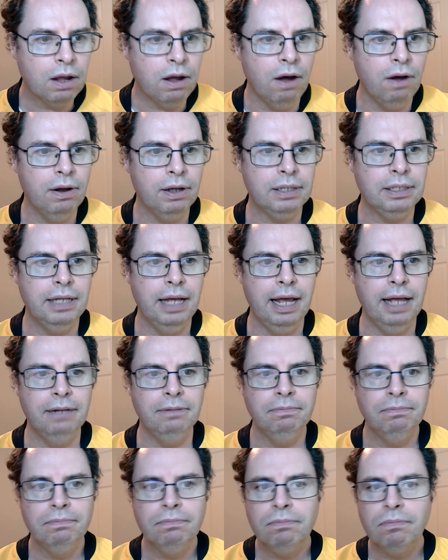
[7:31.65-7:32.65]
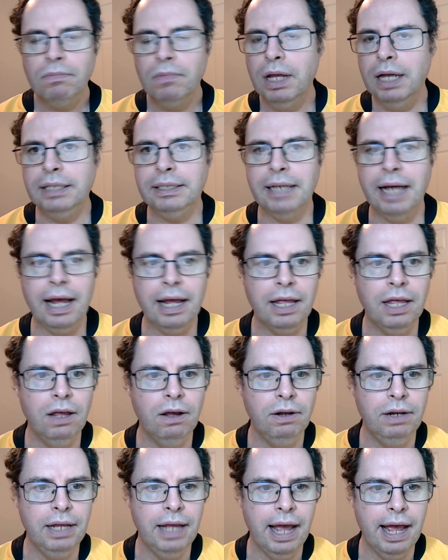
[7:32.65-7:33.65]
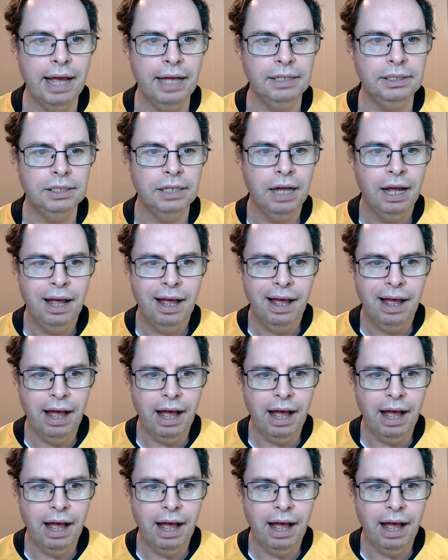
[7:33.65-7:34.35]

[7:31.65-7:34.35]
Connacht then attacking on the edge.